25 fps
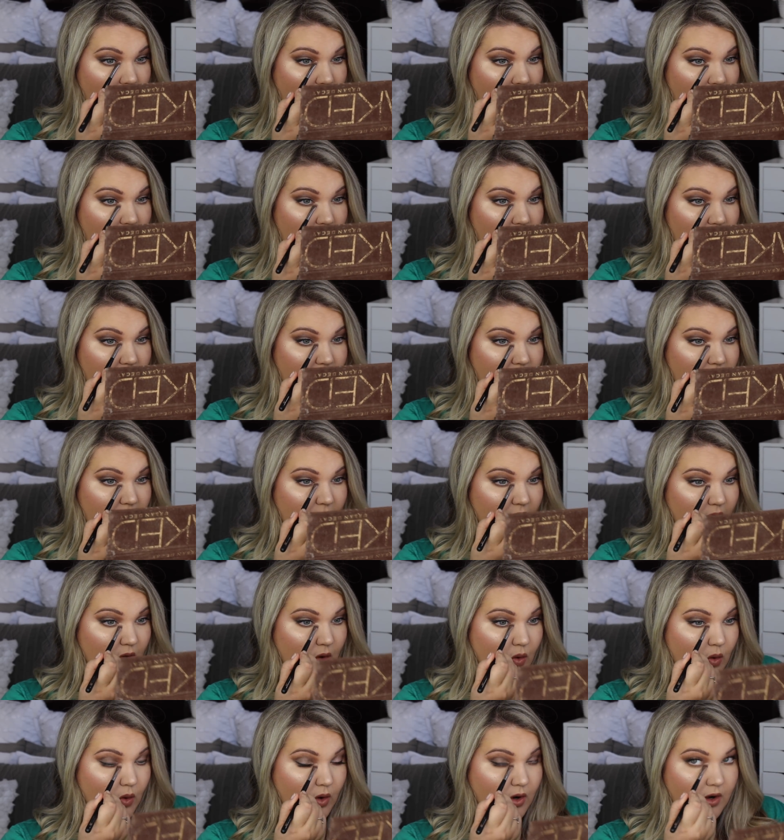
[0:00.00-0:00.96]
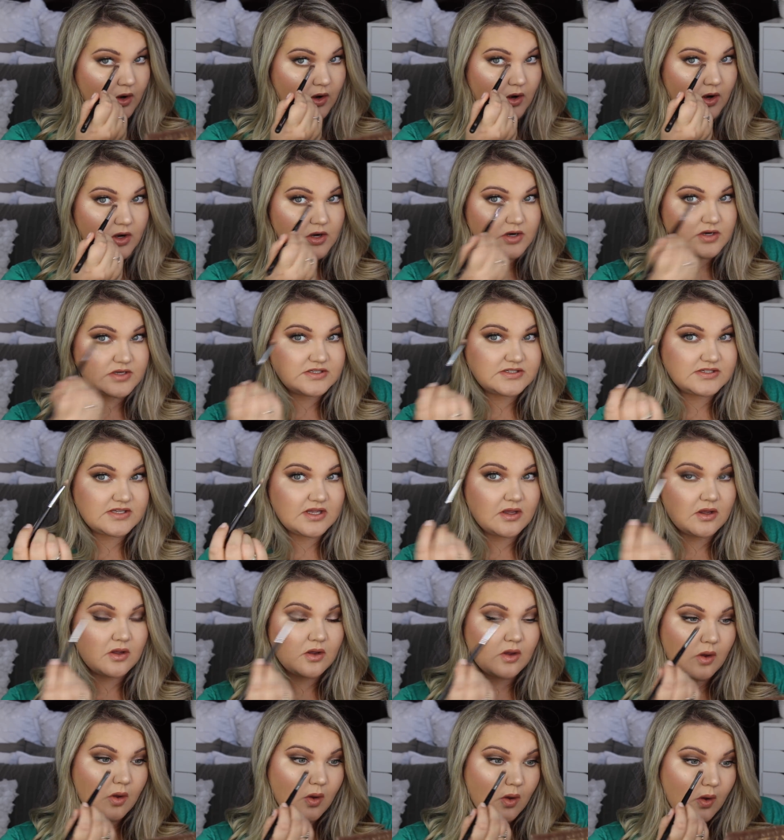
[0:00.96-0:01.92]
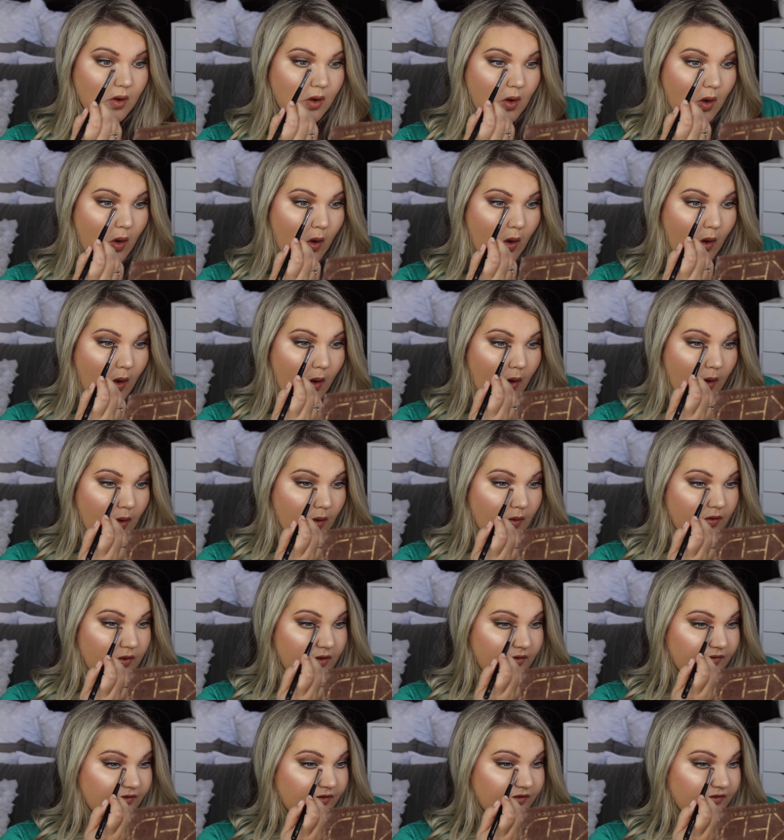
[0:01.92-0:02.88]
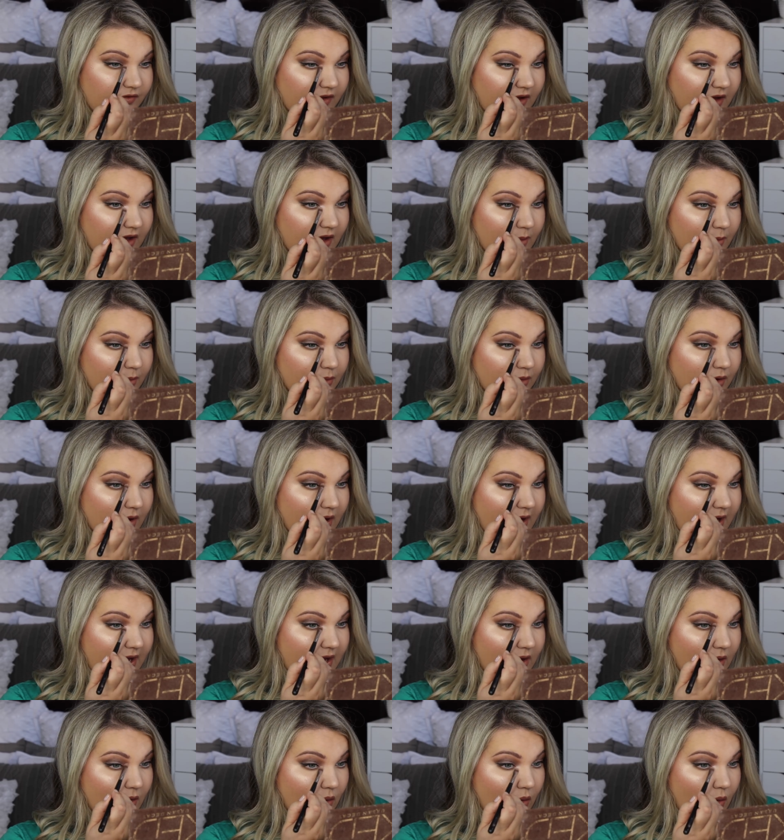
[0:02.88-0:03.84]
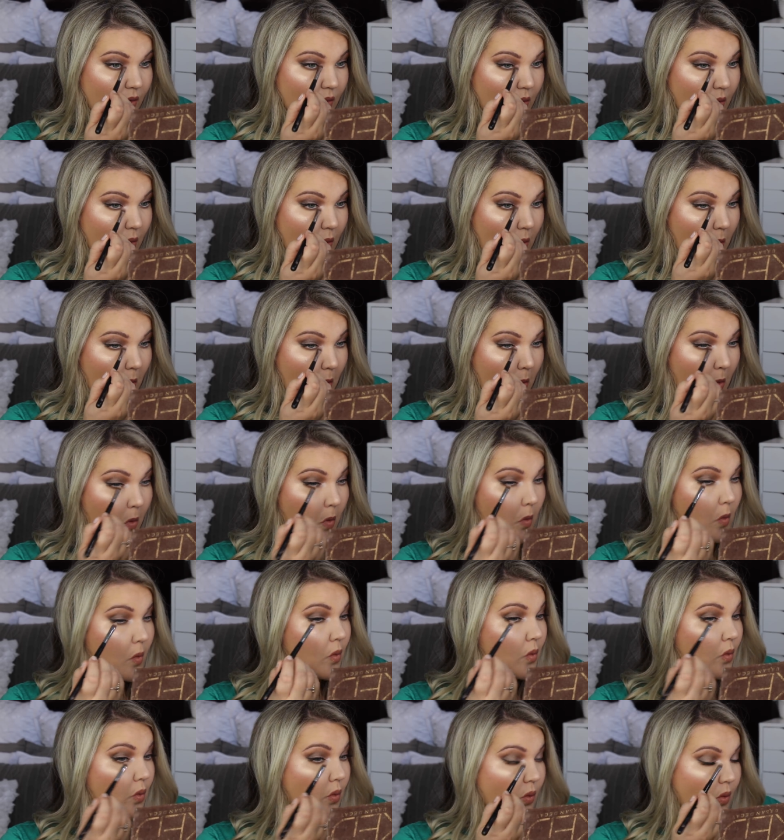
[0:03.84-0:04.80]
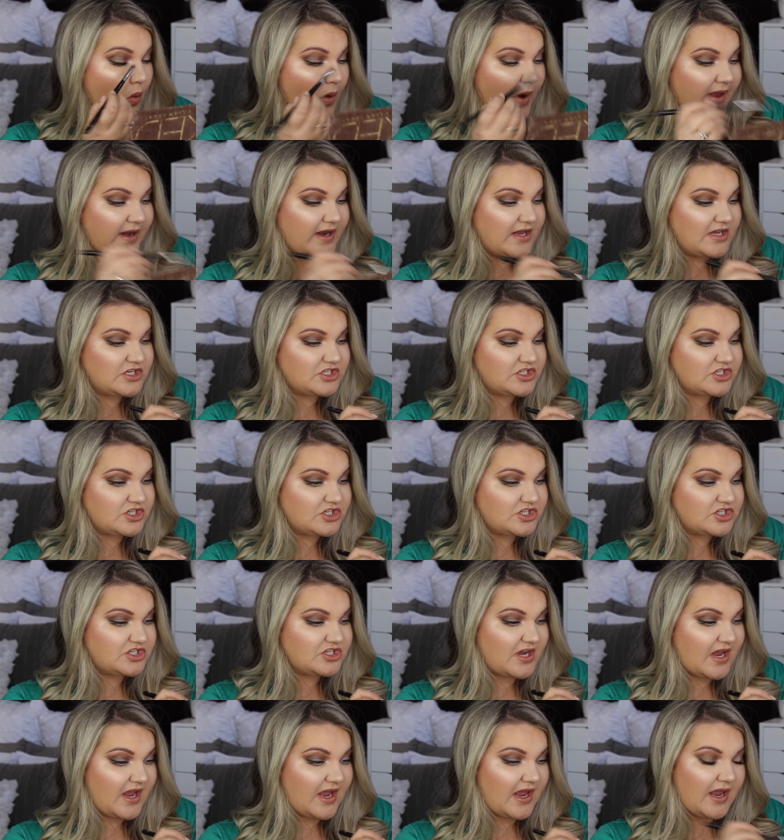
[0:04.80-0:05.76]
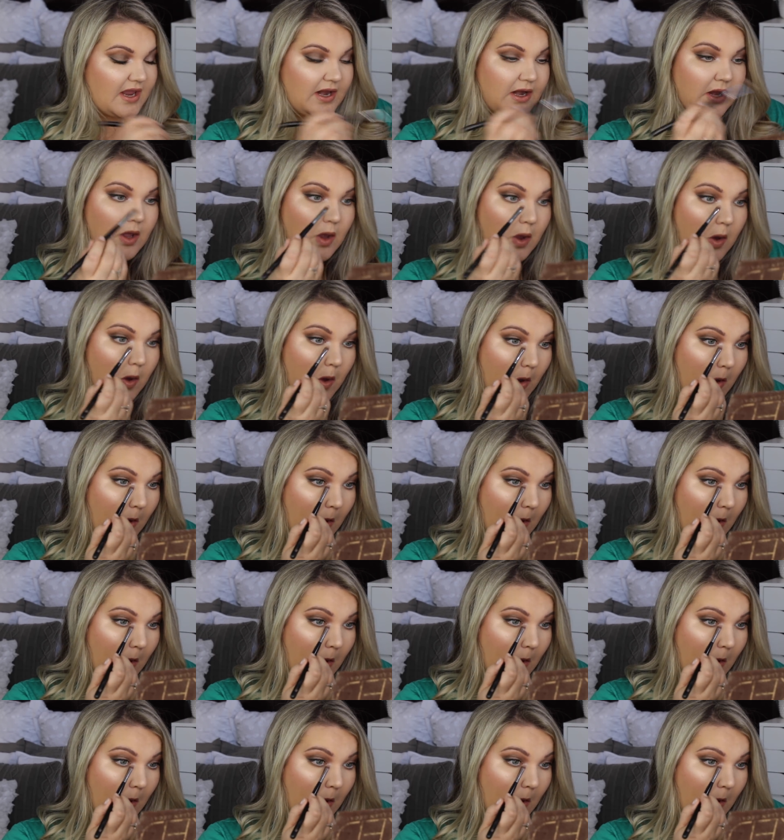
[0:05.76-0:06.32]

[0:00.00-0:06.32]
in our inner corners. This is like a bright whitish shade.